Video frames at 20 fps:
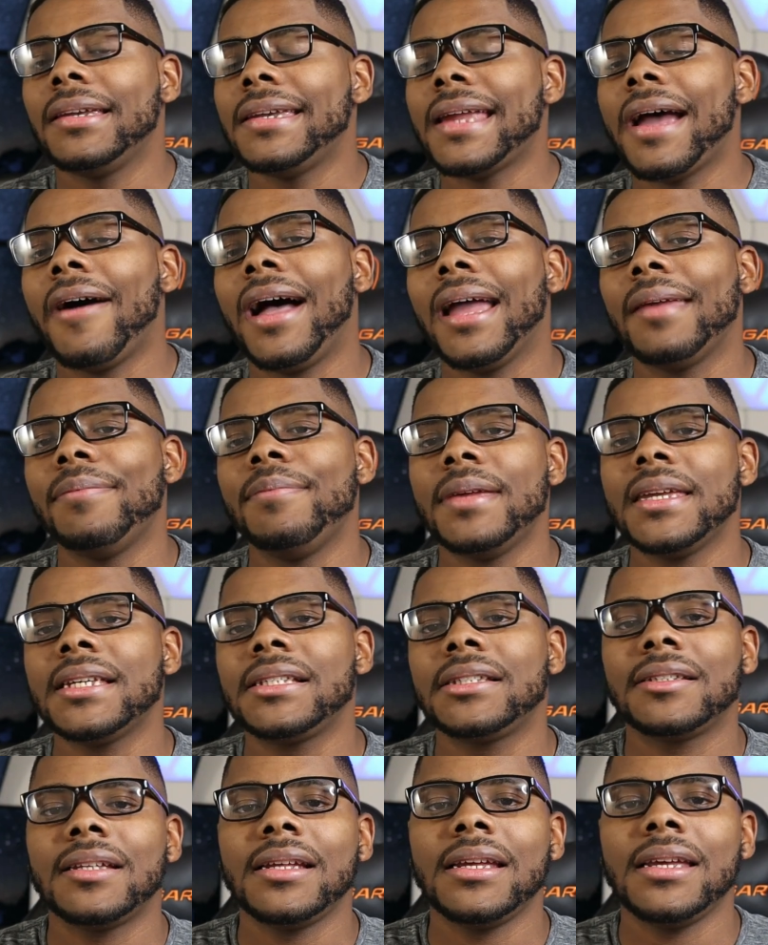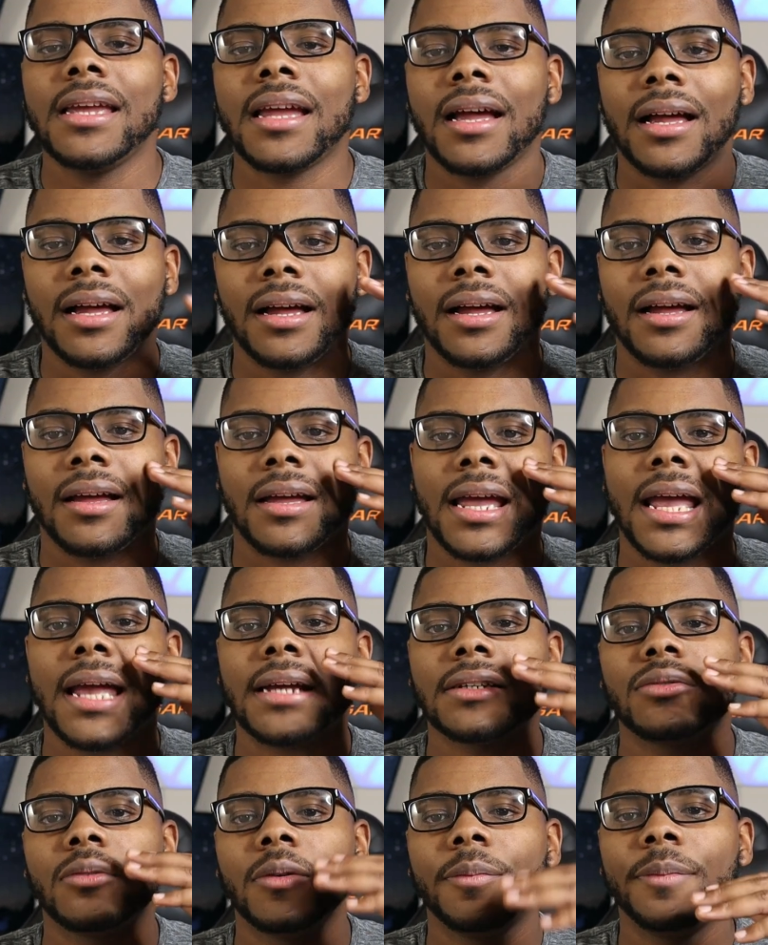Now, I miss the
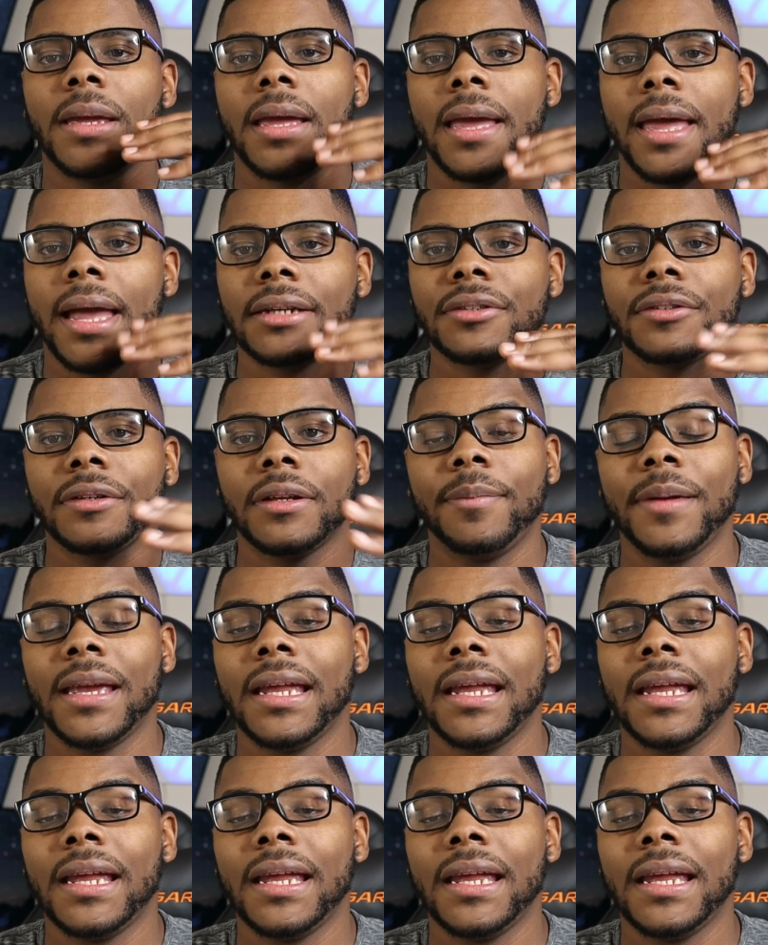actually